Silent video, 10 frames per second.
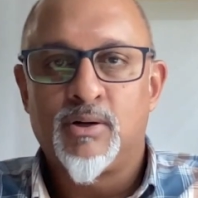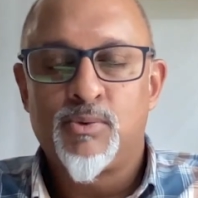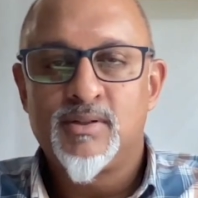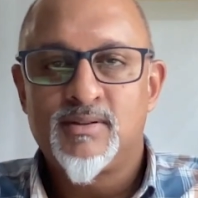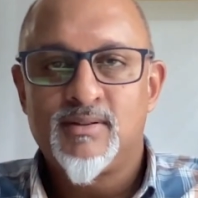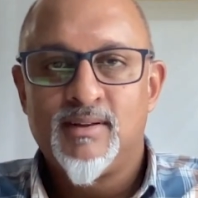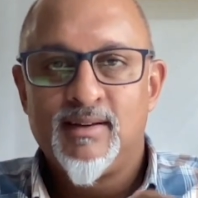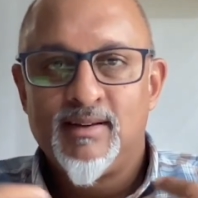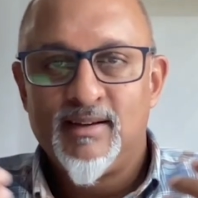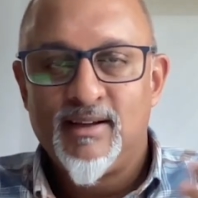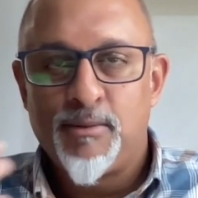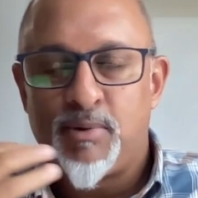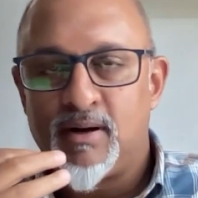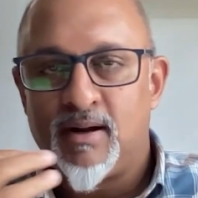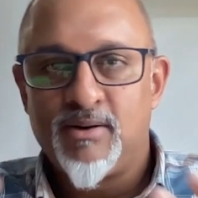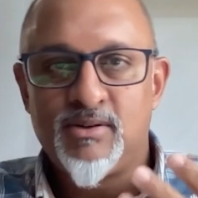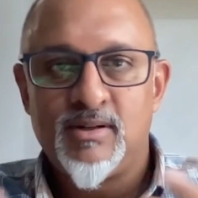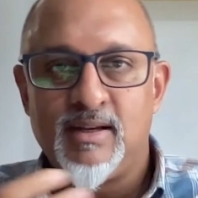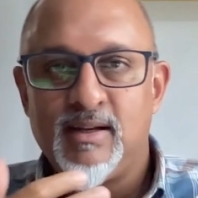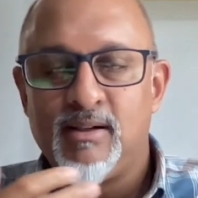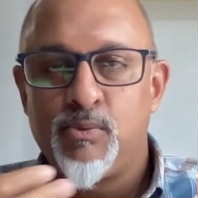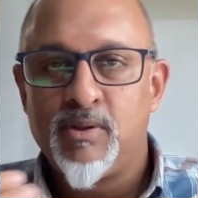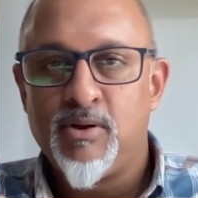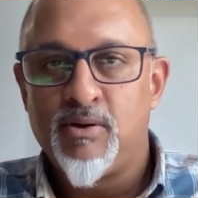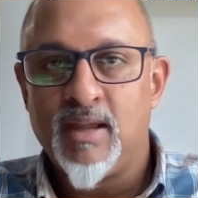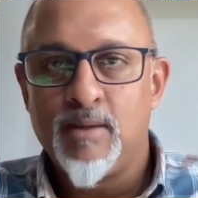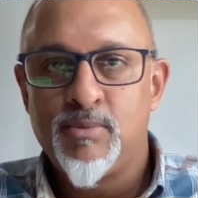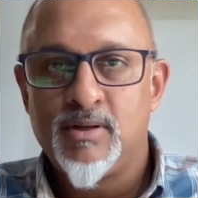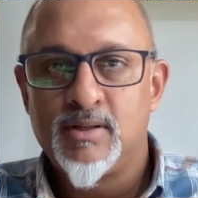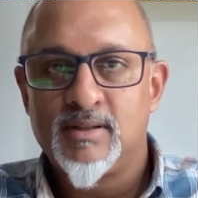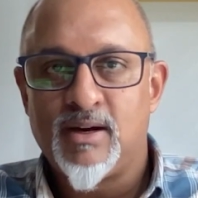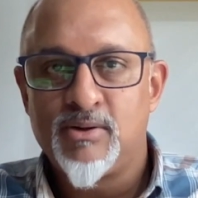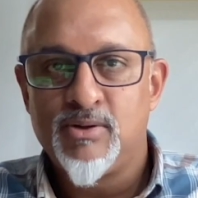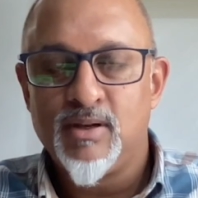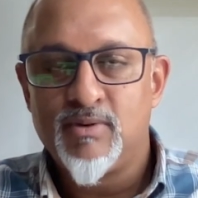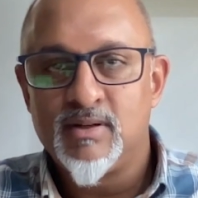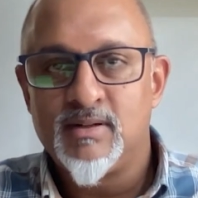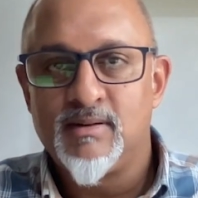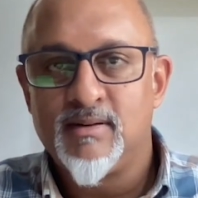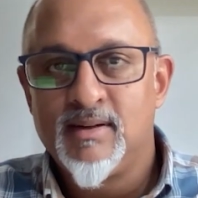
It was about how to deal with your neighbors, how to even